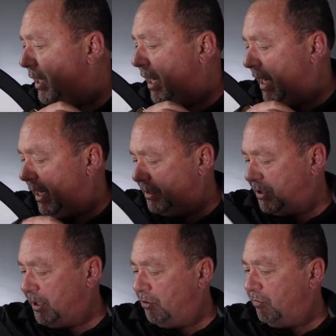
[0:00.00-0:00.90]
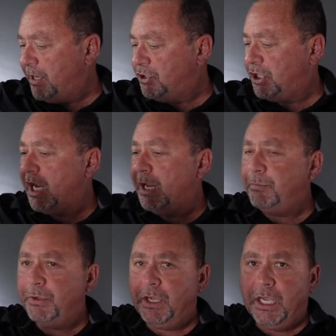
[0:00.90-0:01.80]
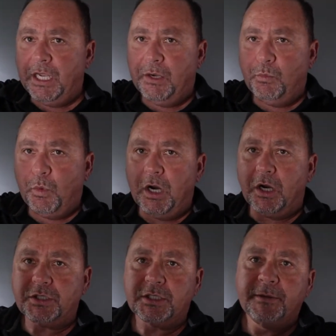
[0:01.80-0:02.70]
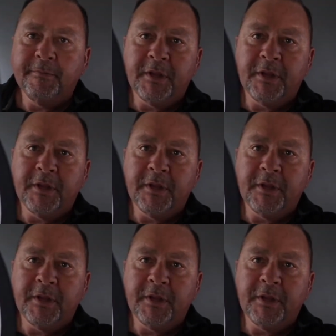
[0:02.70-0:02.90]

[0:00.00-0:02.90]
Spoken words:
and it's in great shape and works.